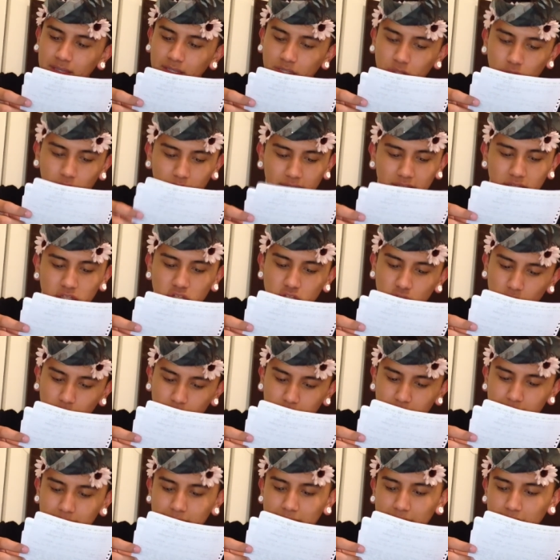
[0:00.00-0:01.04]
you can show
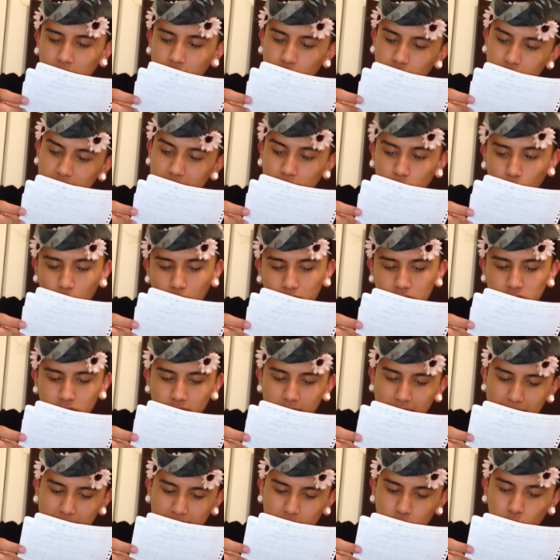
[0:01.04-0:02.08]
them that you did wash your
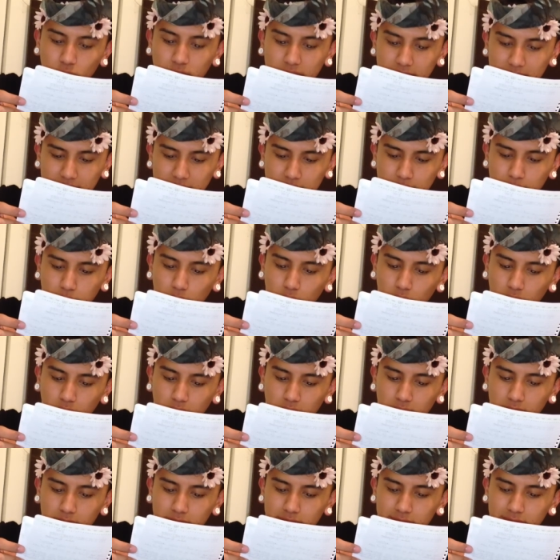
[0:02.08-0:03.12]
hands with this. Bo
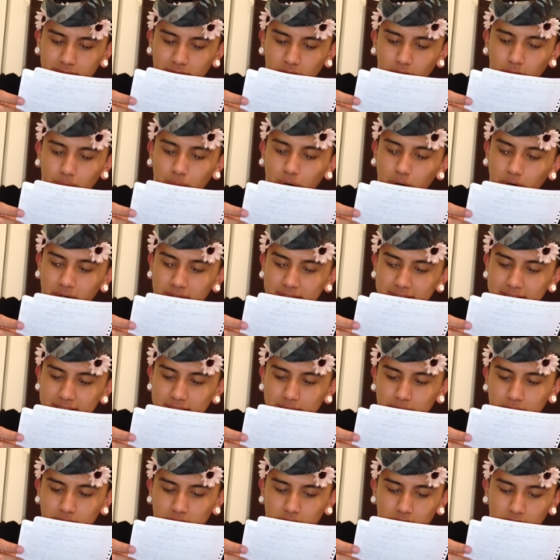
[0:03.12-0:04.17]
no, bonus, it
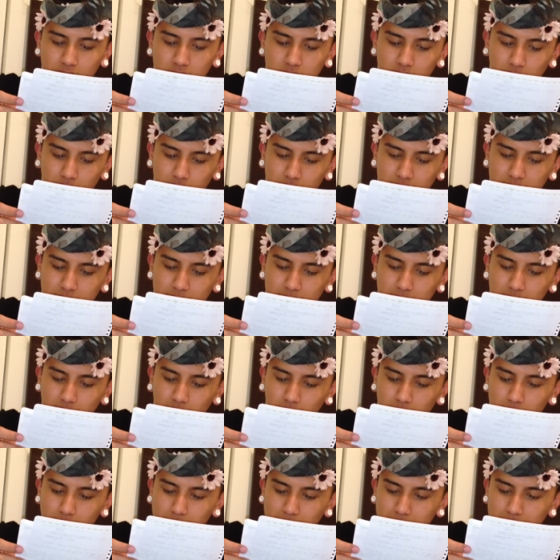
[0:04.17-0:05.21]
smells good too. The smell
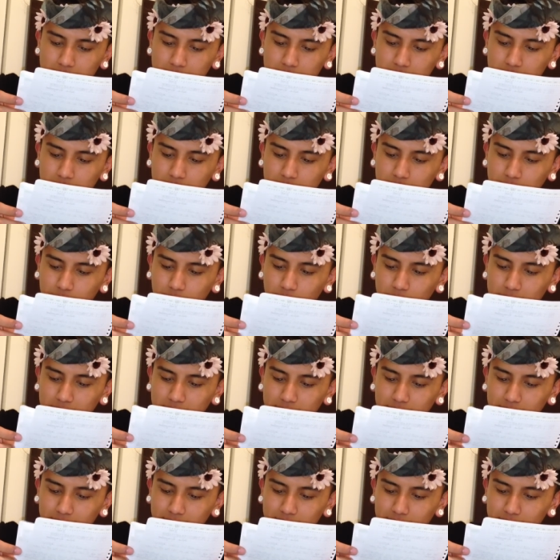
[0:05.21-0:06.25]
reminded me of the, of
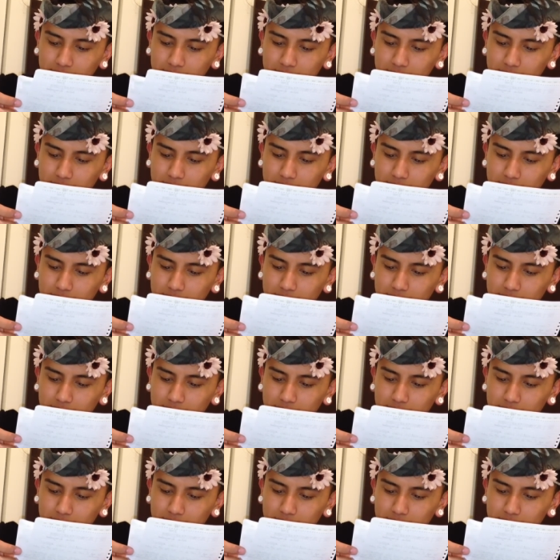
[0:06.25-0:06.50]
the